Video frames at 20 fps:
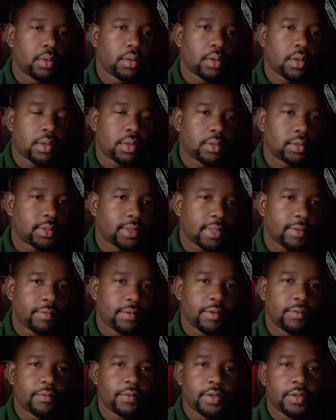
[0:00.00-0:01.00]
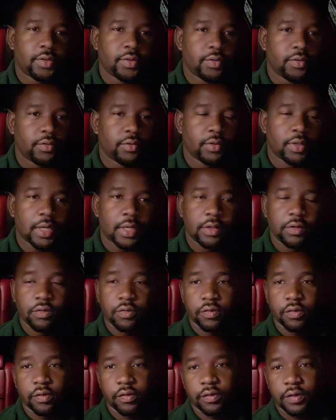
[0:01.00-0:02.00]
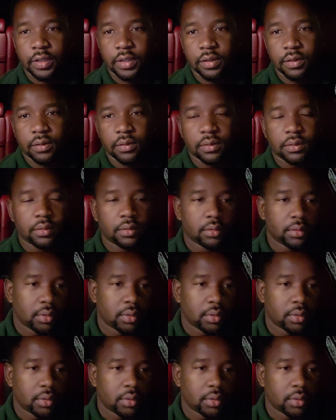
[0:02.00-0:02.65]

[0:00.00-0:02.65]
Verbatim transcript: all the safety features. You got to use your signal.